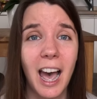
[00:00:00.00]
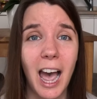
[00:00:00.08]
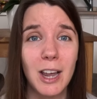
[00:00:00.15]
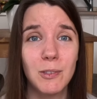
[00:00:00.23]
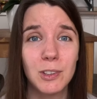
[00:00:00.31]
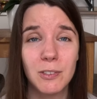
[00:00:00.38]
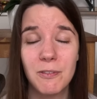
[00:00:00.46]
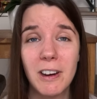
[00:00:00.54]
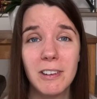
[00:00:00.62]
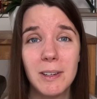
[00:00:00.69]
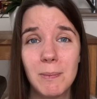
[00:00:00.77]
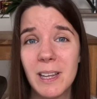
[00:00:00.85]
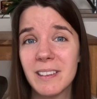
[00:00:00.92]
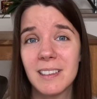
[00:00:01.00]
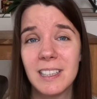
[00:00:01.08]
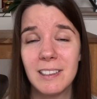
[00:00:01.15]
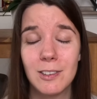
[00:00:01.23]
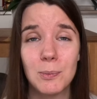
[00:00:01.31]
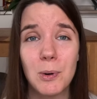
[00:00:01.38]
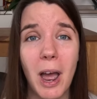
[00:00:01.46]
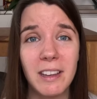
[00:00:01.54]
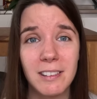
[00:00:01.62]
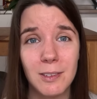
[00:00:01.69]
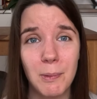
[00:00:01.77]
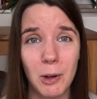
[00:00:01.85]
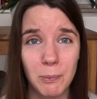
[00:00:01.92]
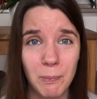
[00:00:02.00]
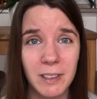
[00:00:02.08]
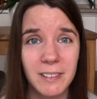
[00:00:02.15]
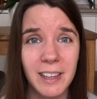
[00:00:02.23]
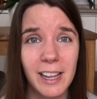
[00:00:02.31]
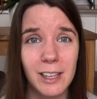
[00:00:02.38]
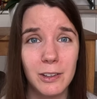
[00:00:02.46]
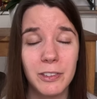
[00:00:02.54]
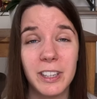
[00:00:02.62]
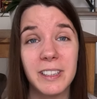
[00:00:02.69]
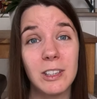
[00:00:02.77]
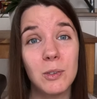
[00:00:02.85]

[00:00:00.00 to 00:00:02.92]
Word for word: I was very pleasantly surprised about myself that